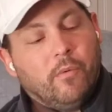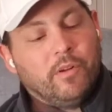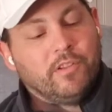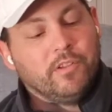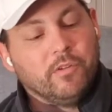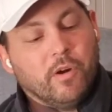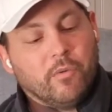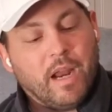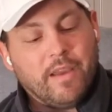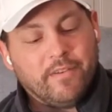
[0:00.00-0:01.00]
Once you
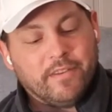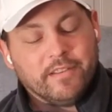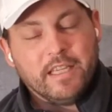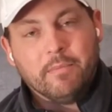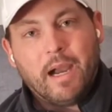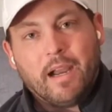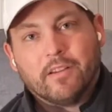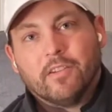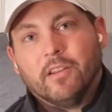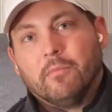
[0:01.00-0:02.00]
arrive at the tee
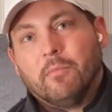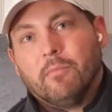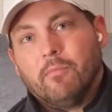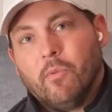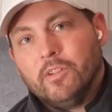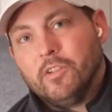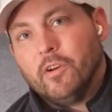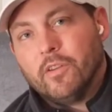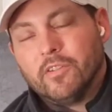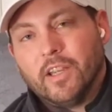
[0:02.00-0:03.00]
box, and then once you
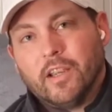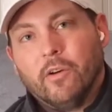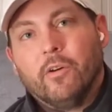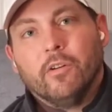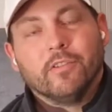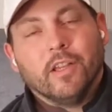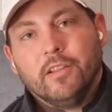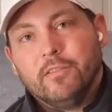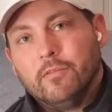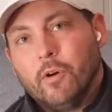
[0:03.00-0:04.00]
go to the second hole,
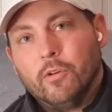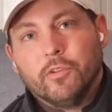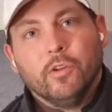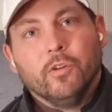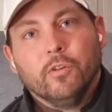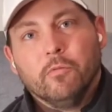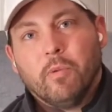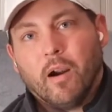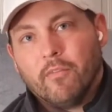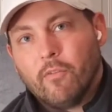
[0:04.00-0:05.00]
say hole two,
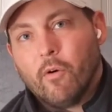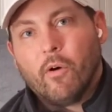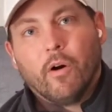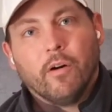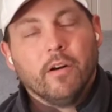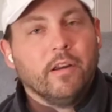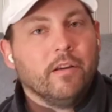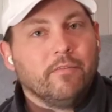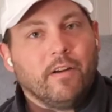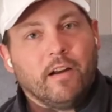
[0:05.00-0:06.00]
par four,
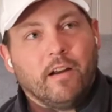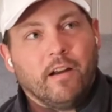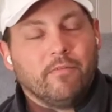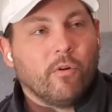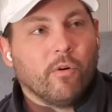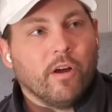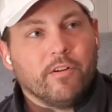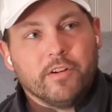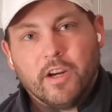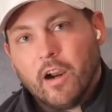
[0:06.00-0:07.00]

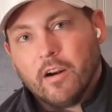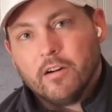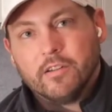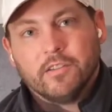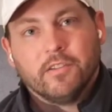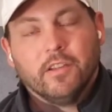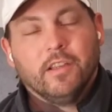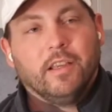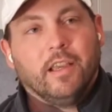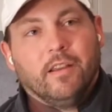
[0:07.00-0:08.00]
400 yards,
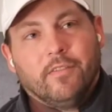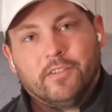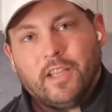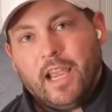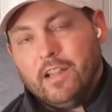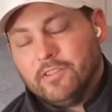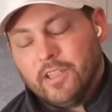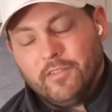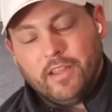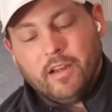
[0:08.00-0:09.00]
and if there's a hazard,
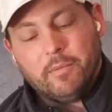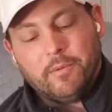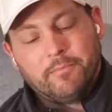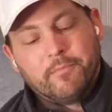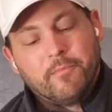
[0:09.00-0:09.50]
it'll give you that number.